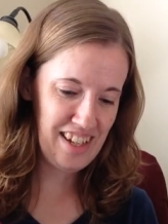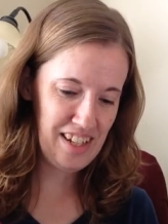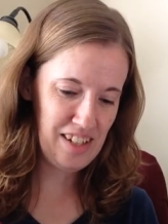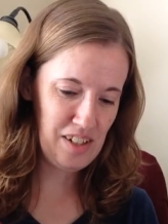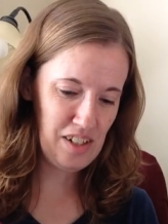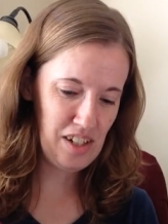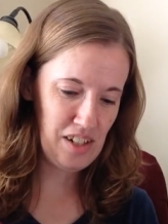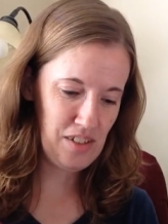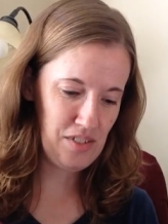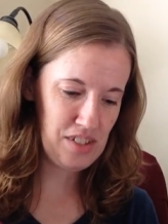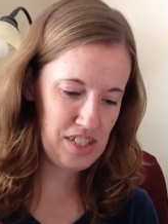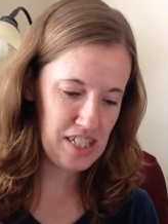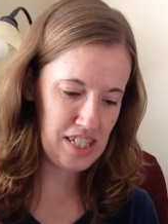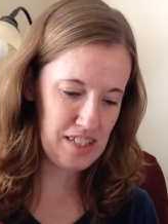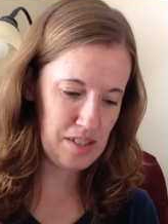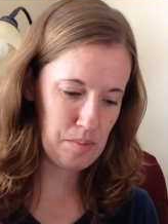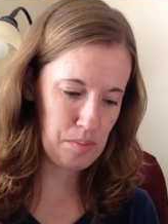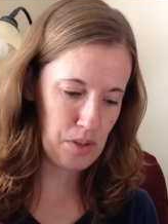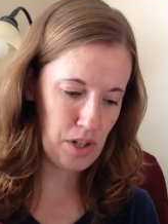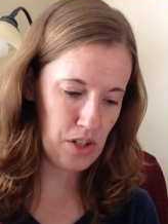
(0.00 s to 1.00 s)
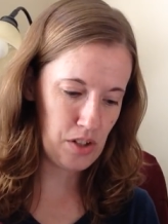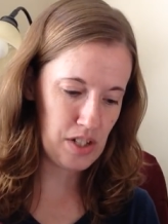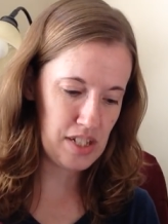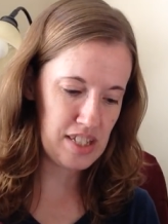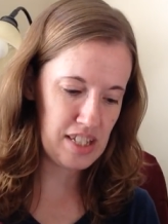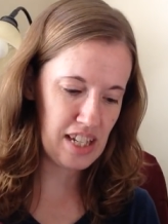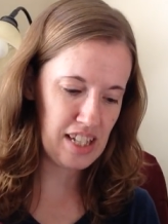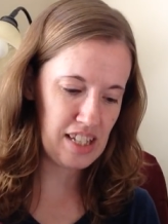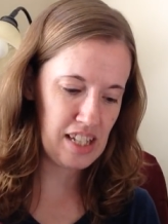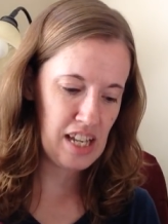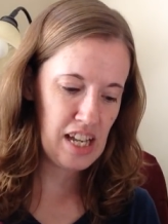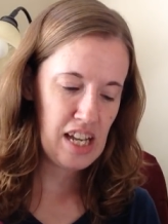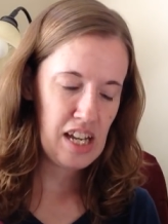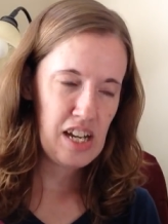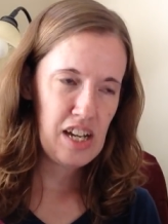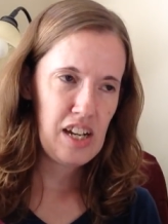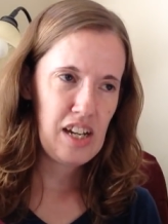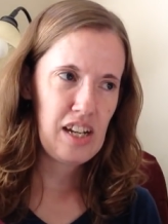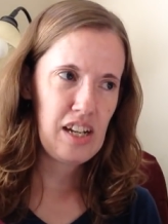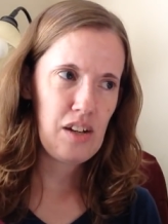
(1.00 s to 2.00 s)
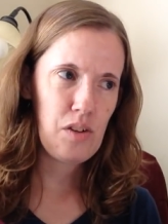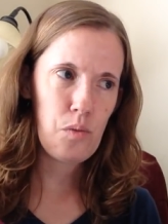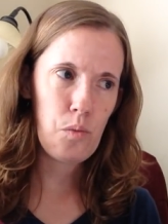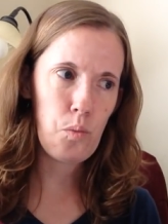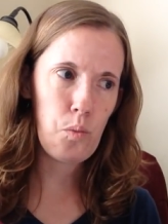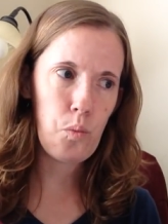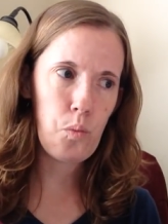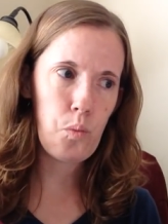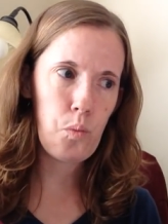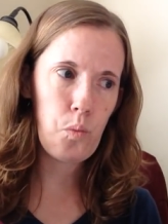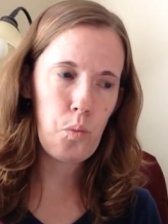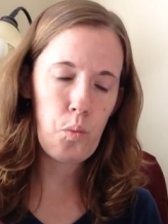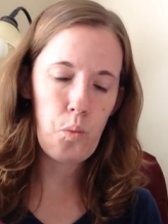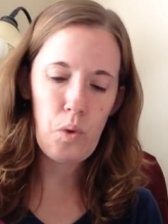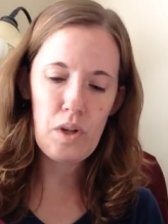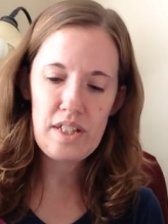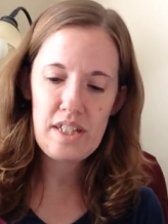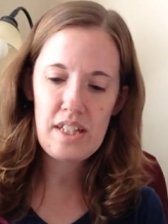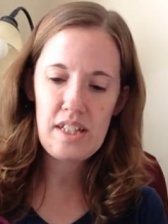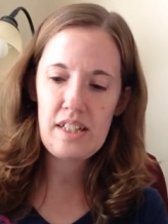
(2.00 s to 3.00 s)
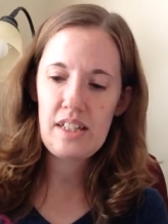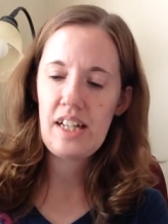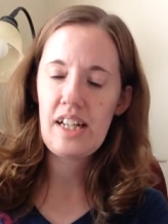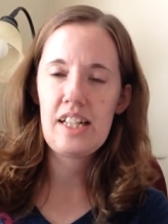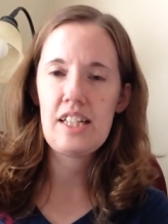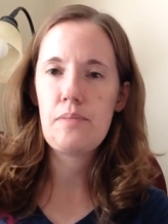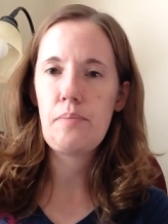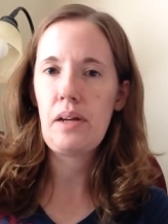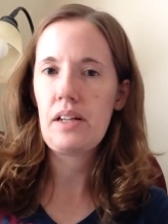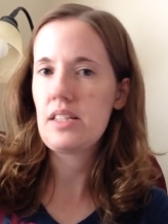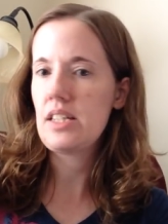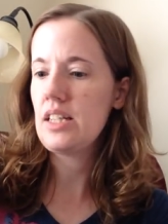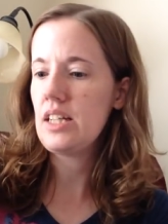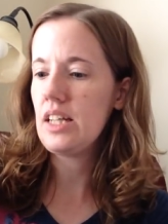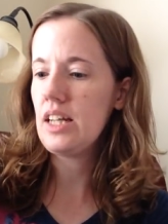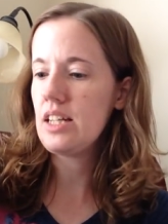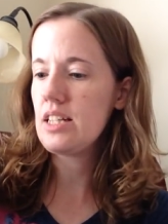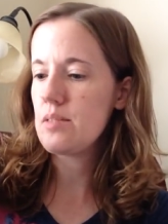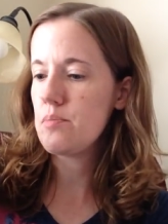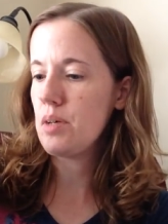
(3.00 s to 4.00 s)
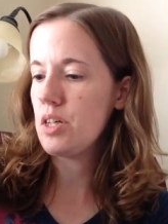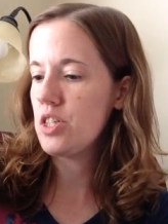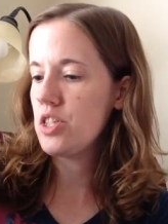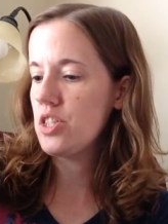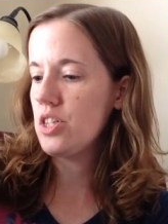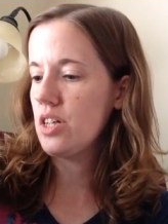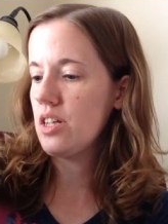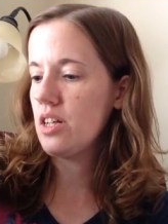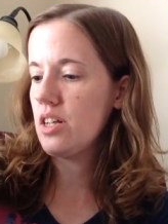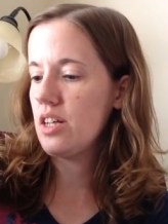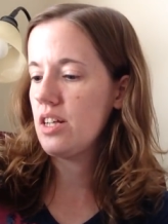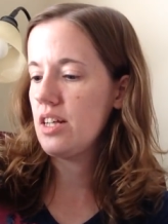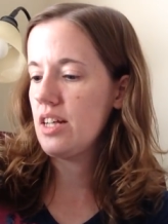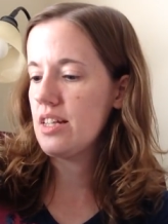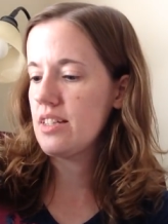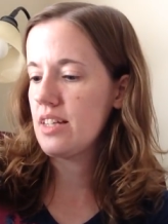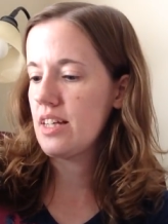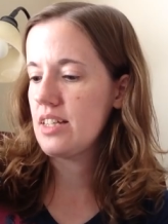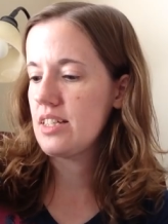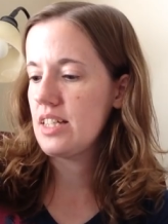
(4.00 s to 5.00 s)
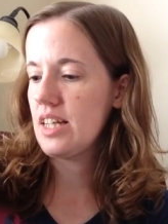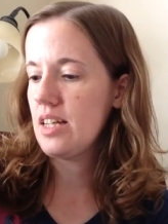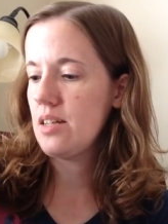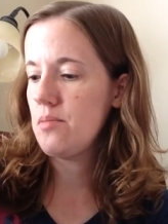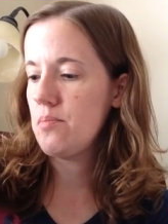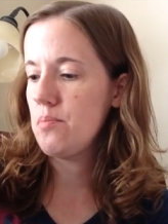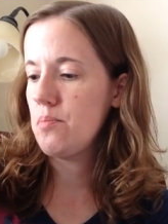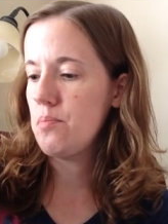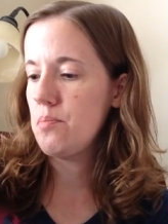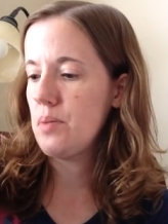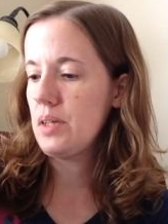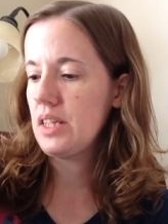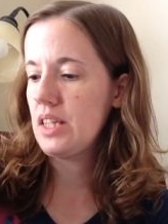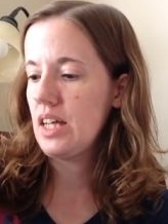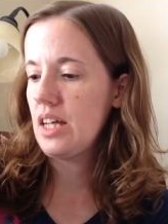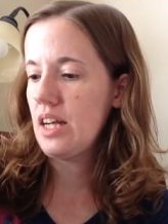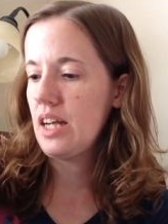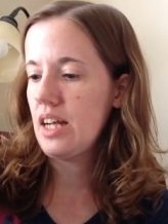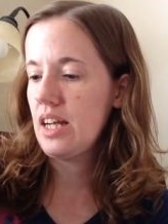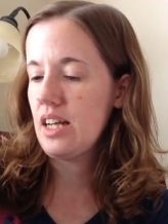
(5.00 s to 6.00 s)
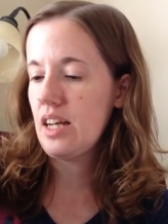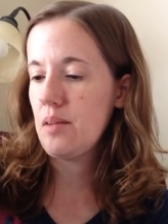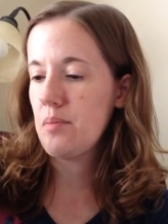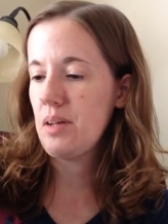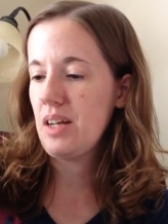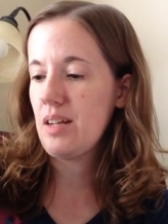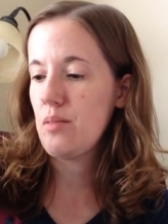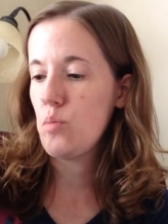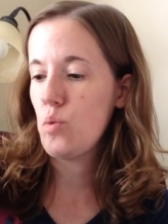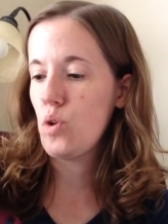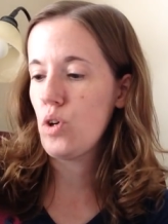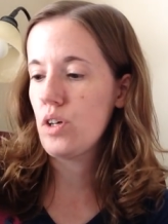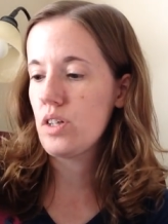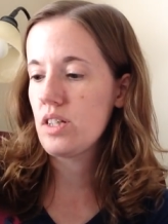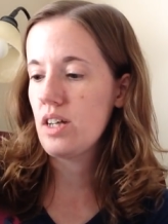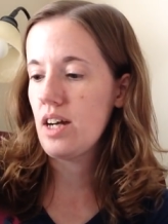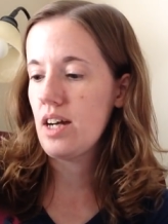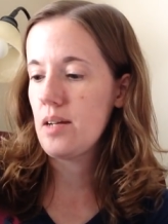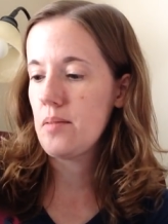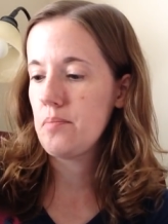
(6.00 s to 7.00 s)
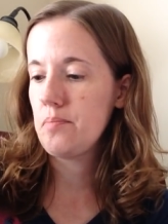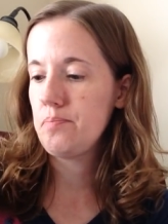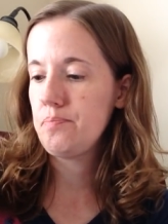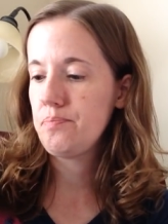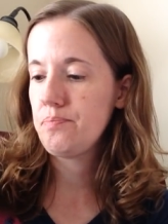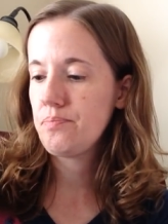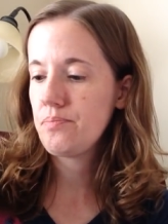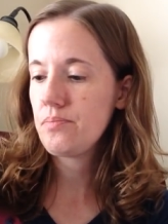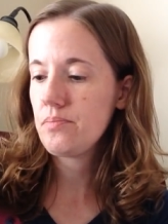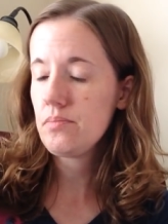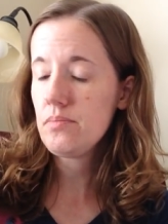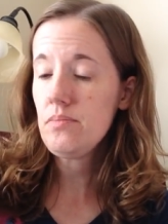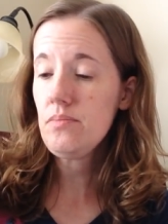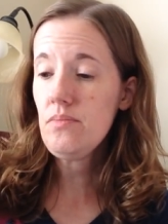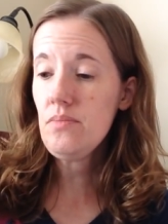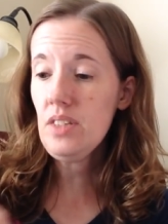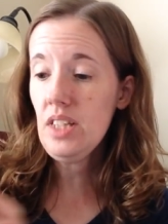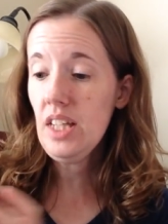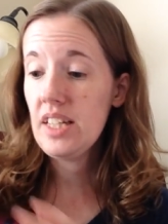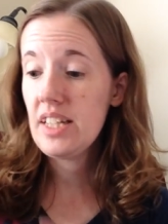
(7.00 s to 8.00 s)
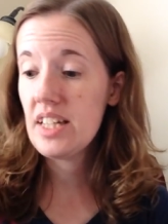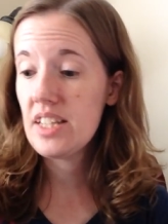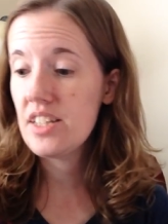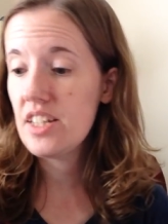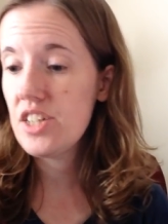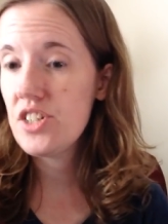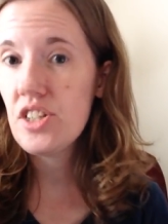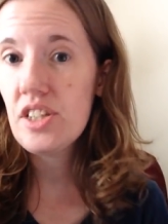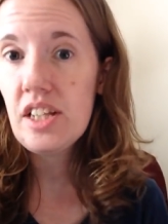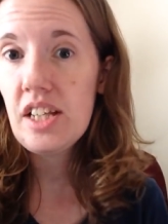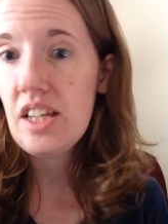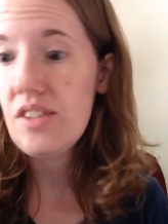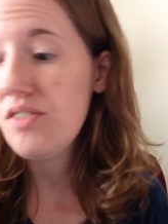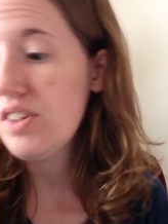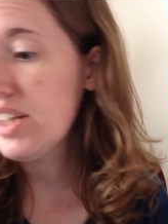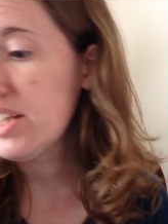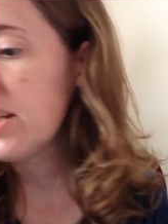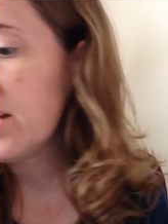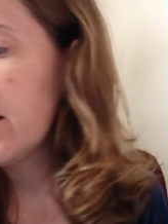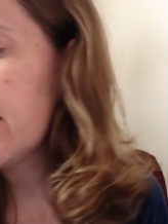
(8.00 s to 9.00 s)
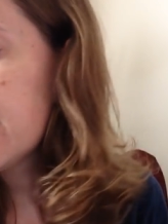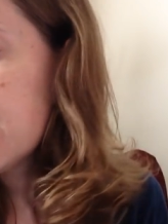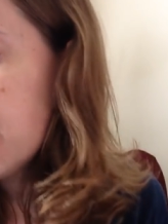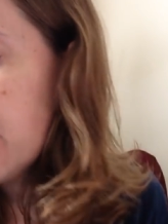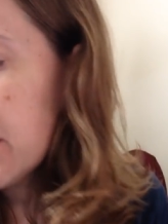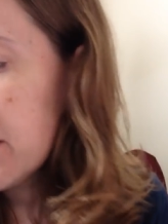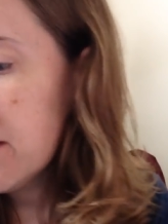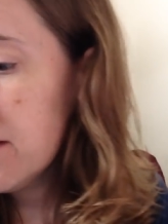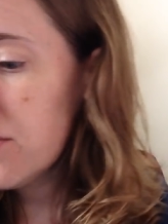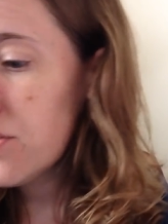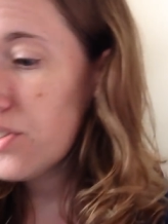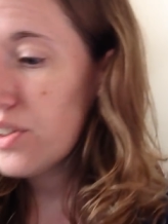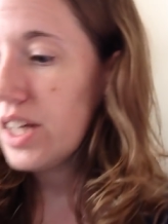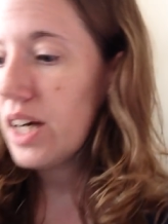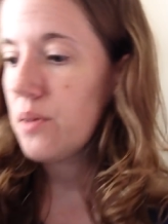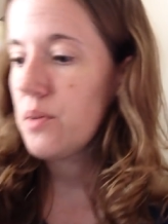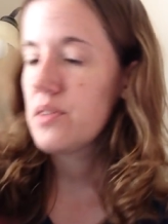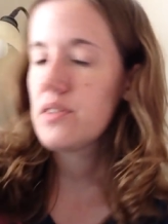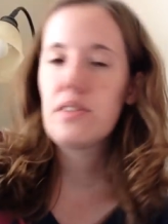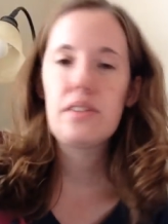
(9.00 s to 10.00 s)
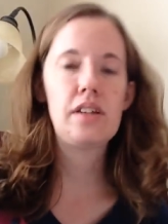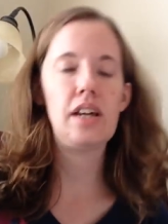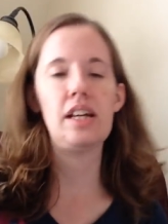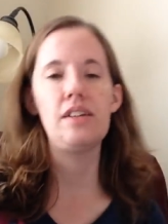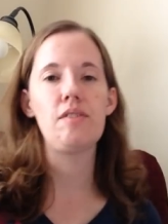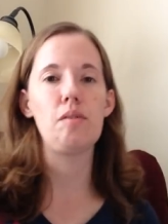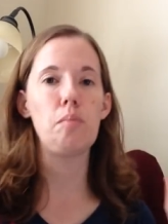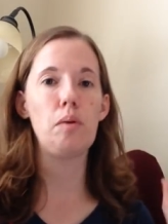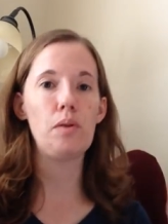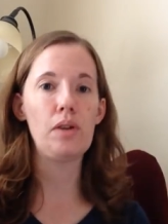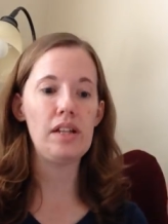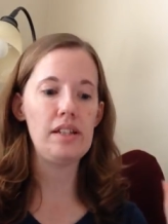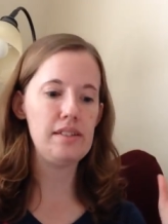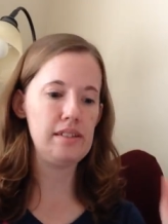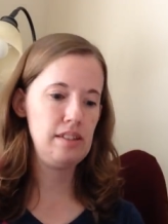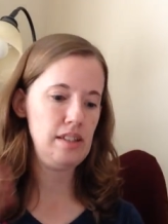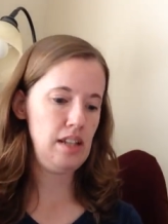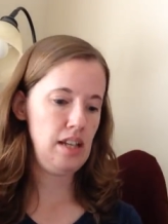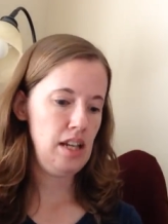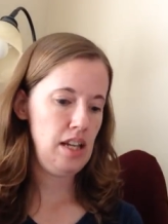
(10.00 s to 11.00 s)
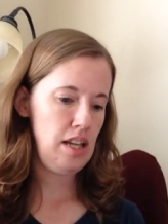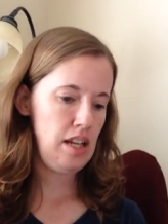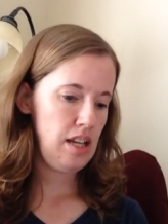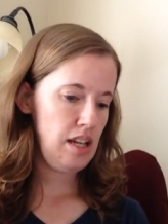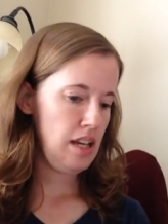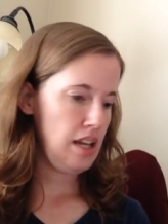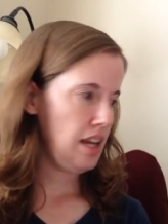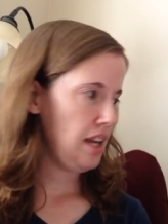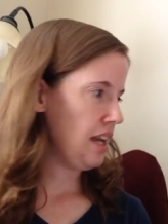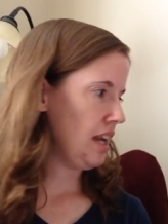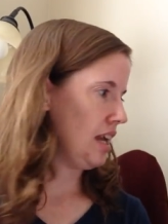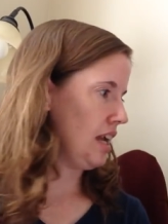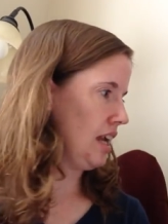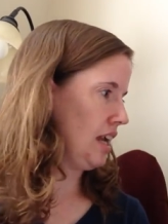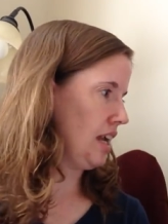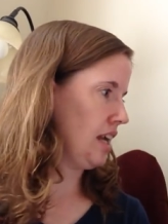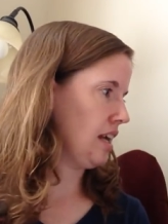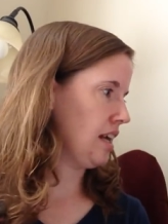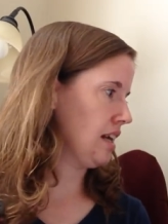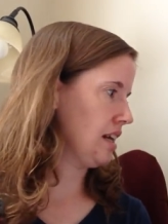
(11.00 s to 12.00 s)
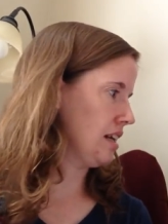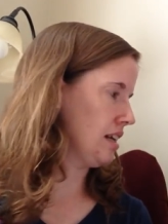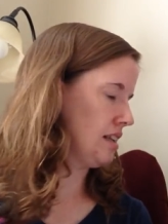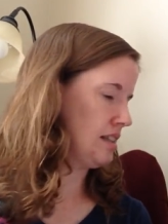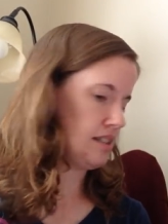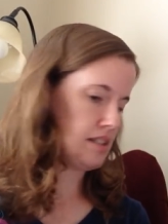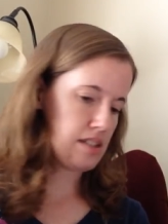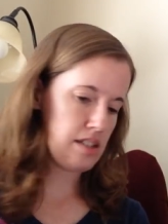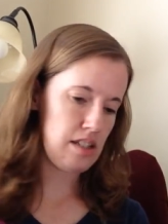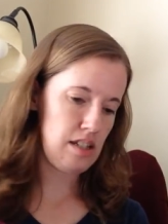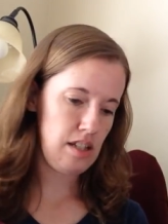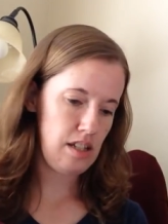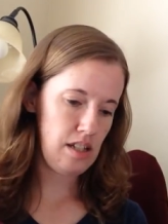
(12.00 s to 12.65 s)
and decent progress. I wasn't expecting to get as much done on it as I did, but then I ended up getting more time to stitch in the evening than I expected, so that was kind of a bonus. And